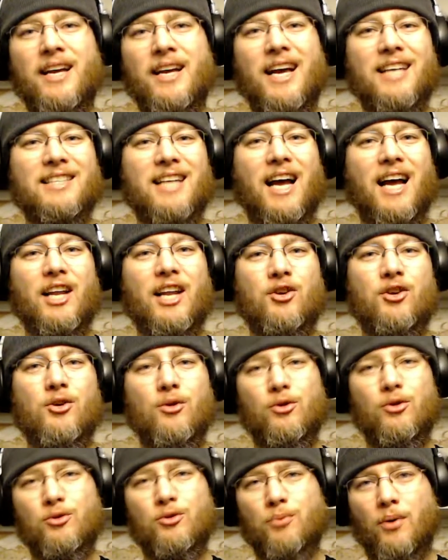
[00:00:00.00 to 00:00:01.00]
It's not a
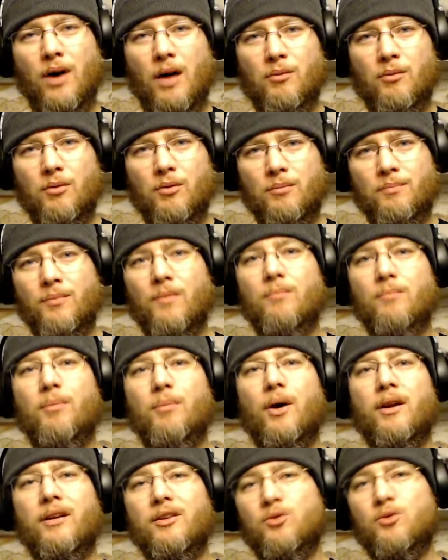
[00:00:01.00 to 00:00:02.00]
huge problem,
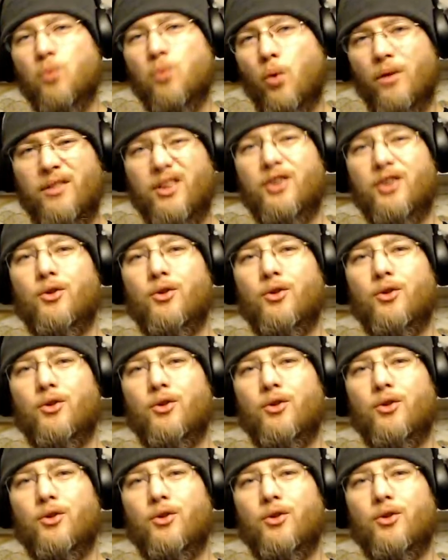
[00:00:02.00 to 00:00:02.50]
but it is one thing you'll